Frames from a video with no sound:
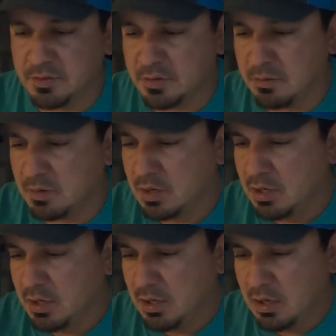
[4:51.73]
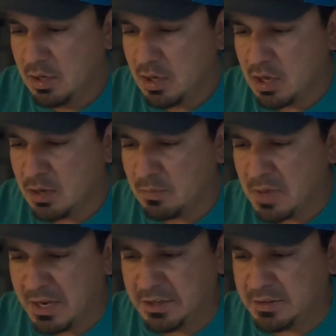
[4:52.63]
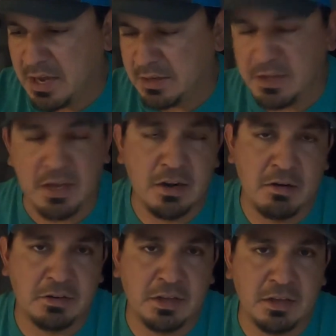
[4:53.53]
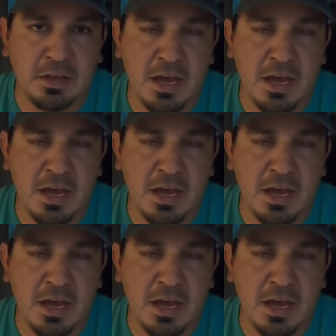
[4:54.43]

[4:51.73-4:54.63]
So I get the idea and everything.